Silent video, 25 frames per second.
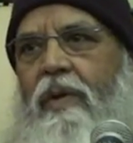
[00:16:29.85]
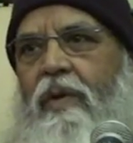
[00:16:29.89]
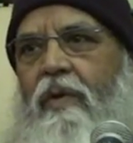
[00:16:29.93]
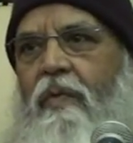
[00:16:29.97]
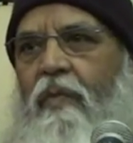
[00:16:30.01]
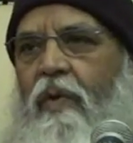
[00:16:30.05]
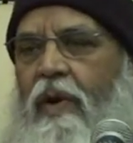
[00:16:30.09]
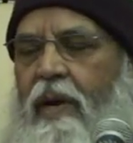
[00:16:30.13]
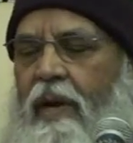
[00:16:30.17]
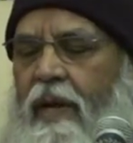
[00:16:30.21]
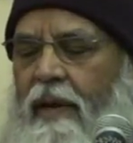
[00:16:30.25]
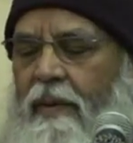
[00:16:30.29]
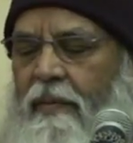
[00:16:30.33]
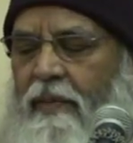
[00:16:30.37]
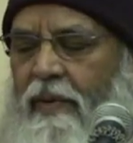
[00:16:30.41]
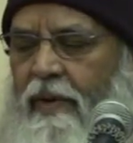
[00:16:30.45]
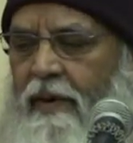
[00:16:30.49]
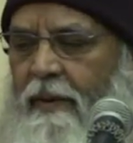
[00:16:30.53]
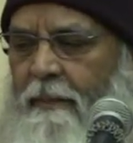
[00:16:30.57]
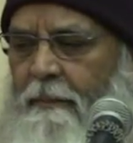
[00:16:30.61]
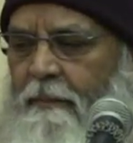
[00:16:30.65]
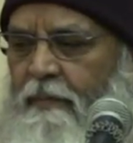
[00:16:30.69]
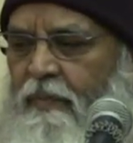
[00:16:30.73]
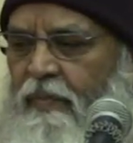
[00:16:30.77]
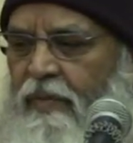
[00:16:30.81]
So what
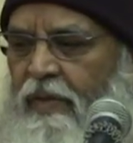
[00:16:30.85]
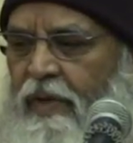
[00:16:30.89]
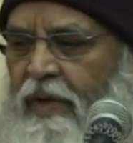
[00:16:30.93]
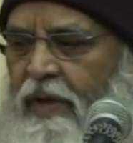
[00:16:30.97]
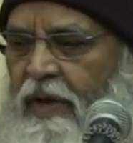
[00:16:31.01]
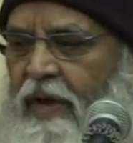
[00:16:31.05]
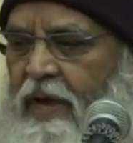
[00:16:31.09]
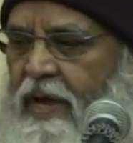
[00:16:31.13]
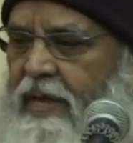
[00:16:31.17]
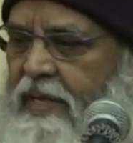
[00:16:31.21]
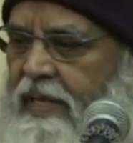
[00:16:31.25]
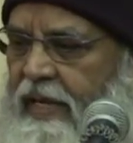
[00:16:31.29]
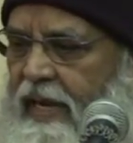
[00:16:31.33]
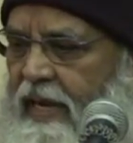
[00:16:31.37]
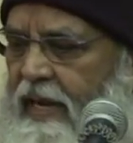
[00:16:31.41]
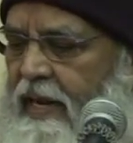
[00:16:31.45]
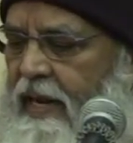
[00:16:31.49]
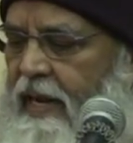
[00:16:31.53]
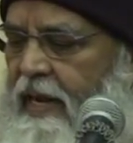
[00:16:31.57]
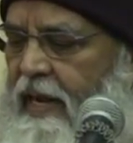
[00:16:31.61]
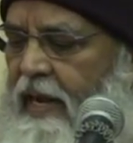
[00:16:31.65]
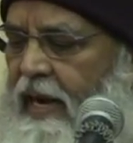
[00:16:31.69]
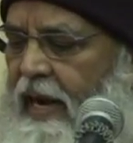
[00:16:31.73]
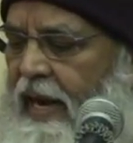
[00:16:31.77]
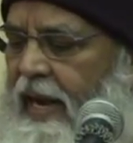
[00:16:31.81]
happened? He
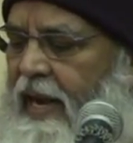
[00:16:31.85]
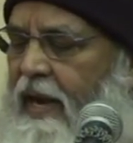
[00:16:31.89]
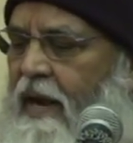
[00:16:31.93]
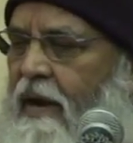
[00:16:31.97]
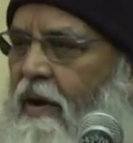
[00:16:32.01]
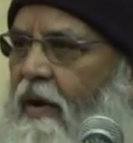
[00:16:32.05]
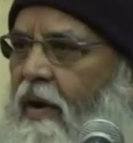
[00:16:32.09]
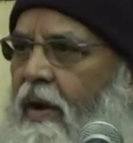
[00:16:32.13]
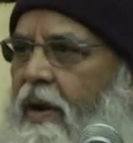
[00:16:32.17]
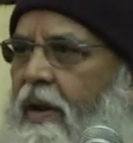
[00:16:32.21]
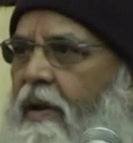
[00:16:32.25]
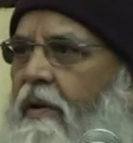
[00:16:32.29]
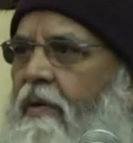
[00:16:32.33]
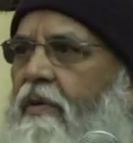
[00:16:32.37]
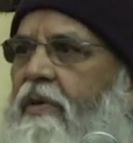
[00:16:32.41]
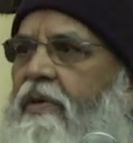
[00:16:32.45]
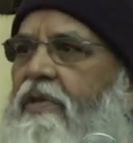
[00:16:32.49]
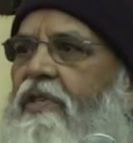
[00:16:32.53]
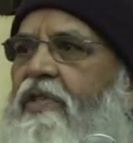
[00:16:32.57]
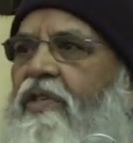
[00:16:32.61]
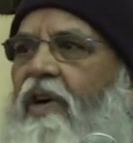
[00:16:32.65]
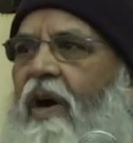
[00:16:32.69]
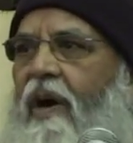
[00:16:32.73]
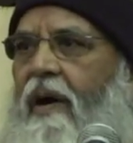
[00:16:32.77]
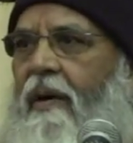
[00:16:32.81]
said, I have got a
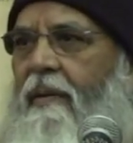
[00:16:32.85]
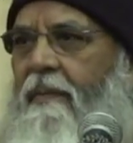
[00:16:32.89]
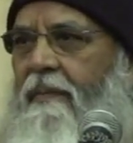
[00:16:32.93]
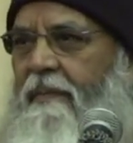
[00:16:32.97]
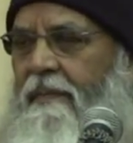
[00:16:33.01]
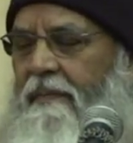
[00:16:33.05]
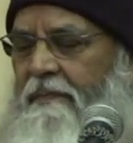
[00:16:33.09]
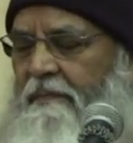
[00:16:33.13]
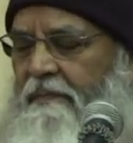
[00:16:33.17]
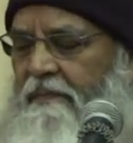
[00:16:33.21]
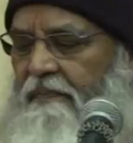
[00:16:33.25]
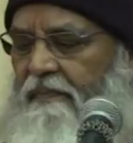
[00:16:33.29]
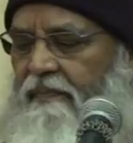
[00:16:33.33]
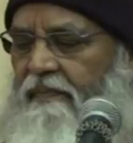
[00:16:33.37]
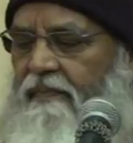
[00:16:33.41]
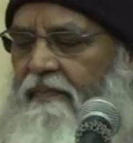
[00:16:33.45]
good job.